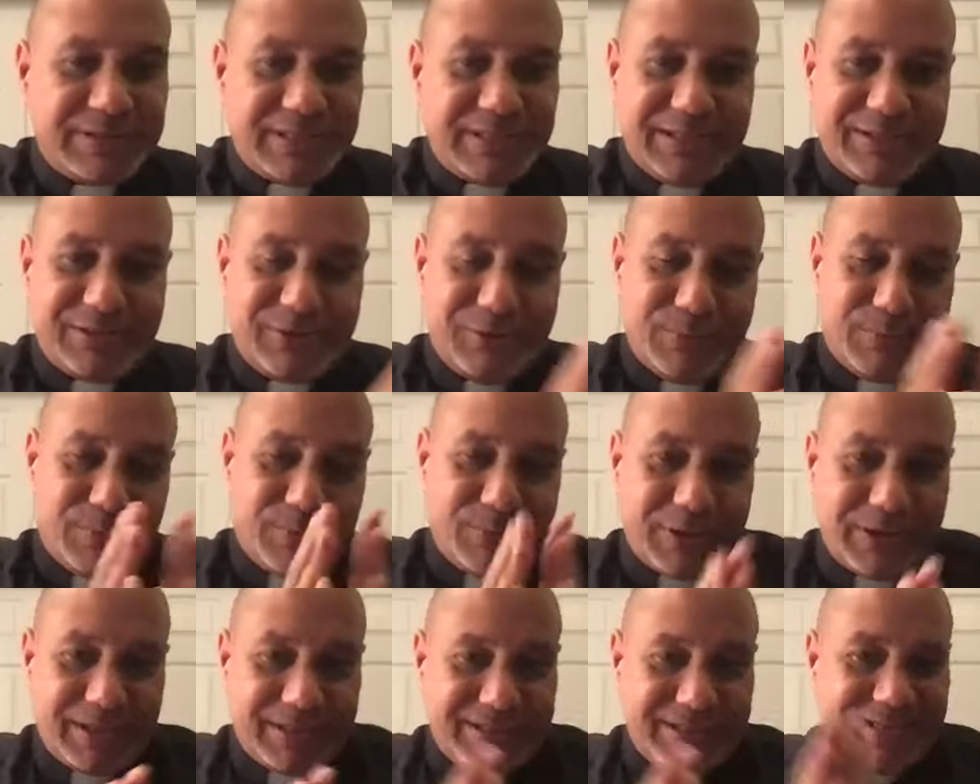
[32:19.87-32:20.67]
that you
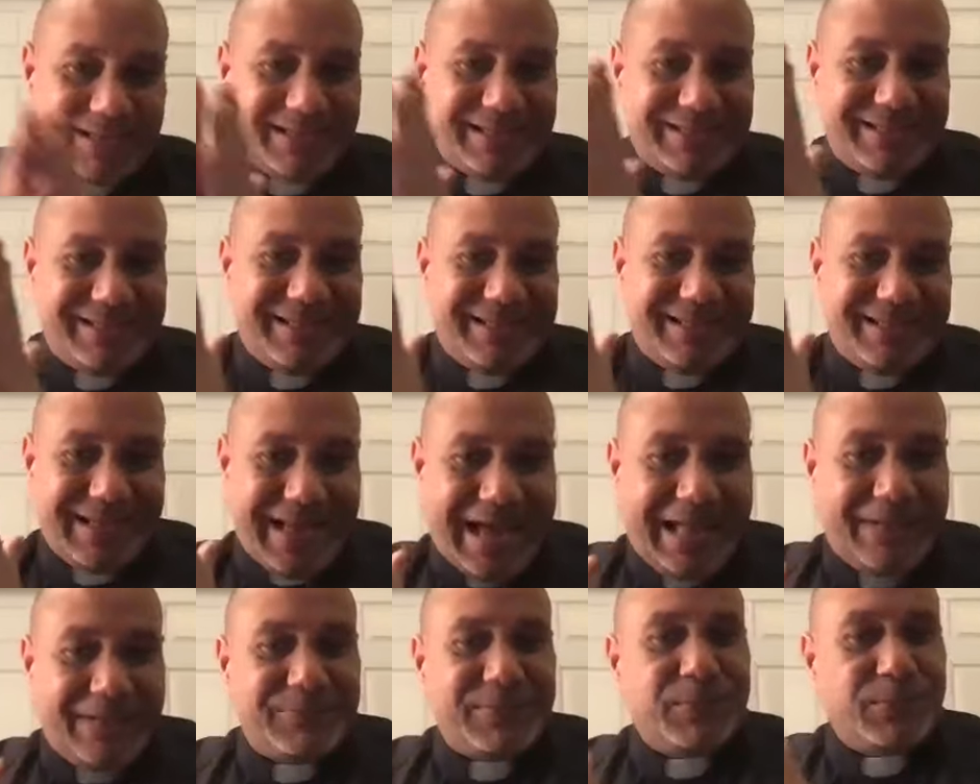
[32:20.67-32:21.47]
put it in
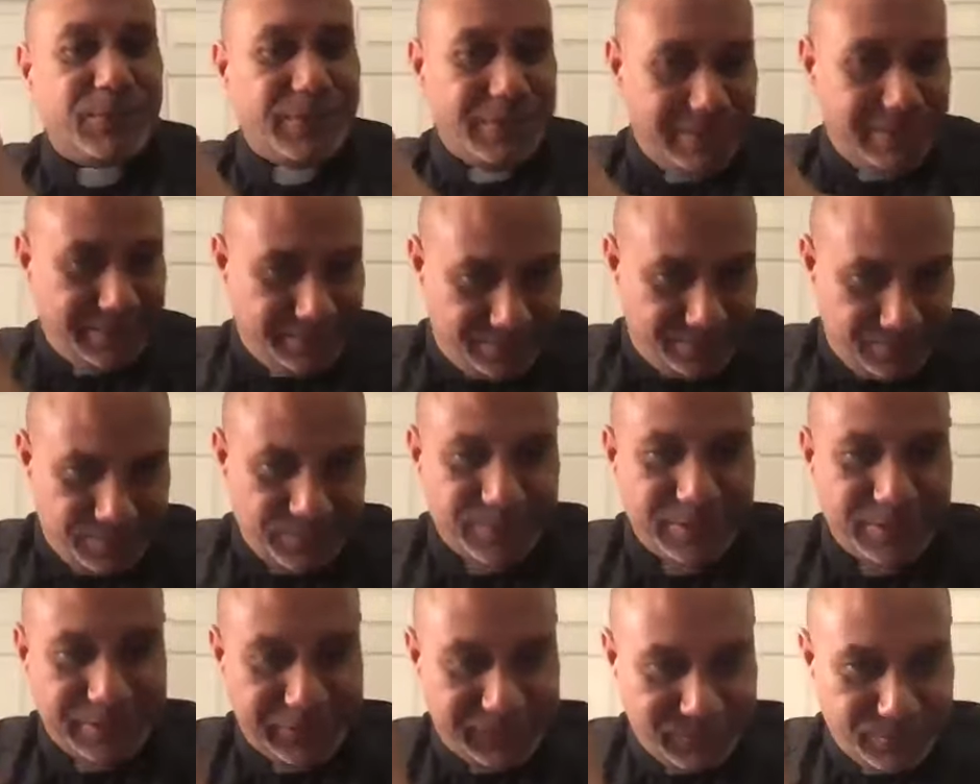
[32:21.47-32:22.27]
Advent where
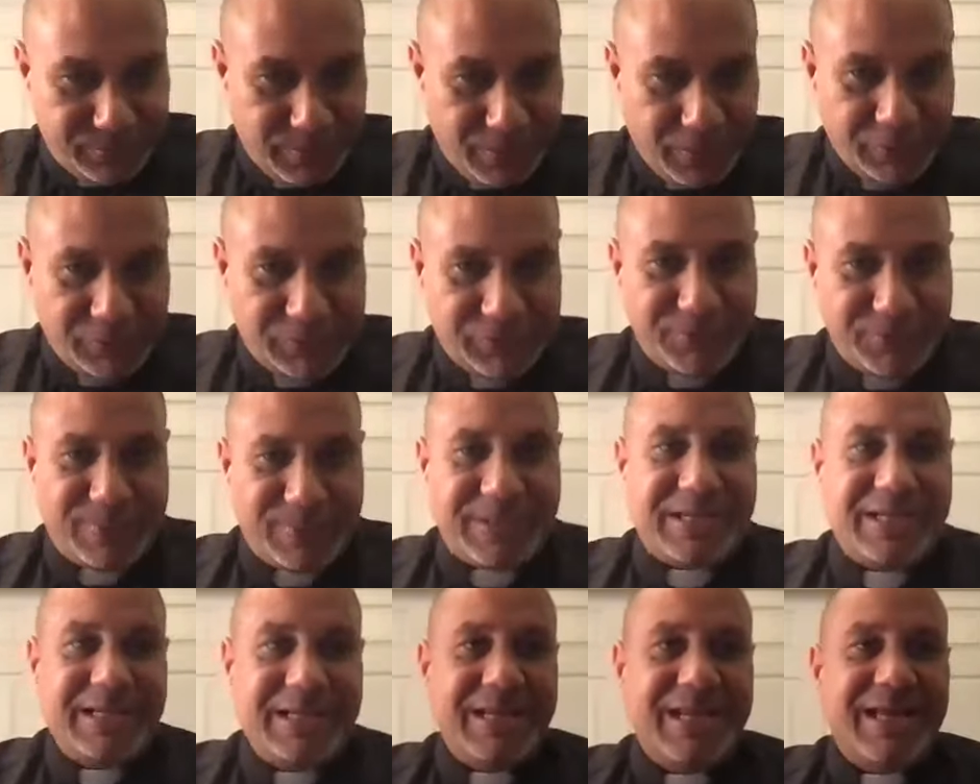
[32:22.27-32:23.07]
it's supposed to
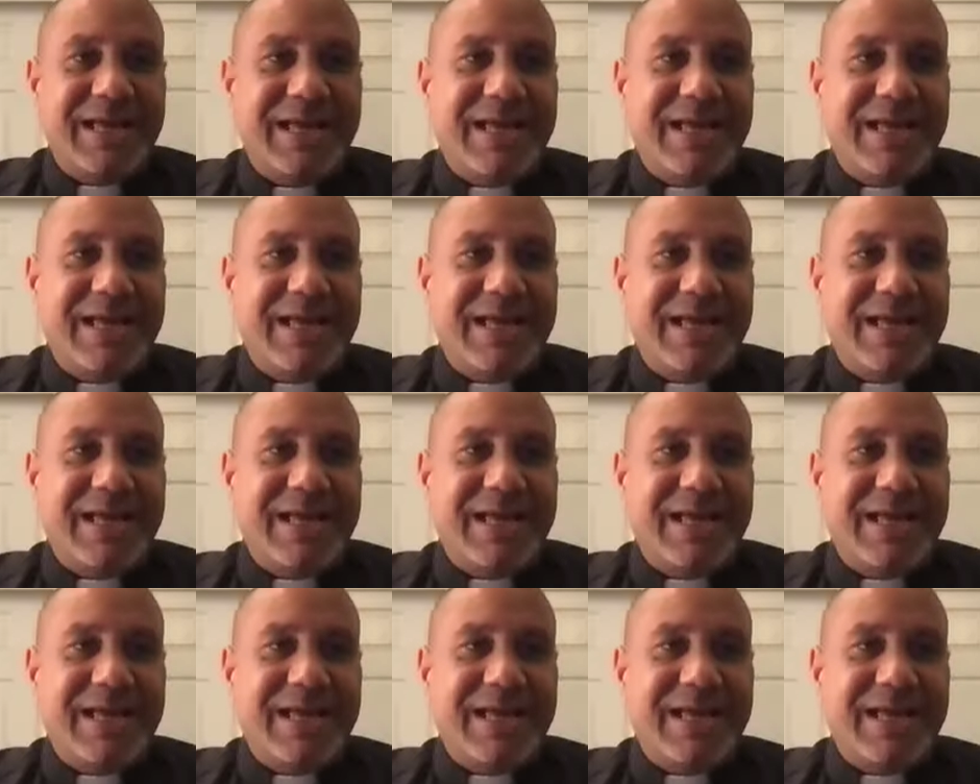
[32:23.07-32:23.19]
be,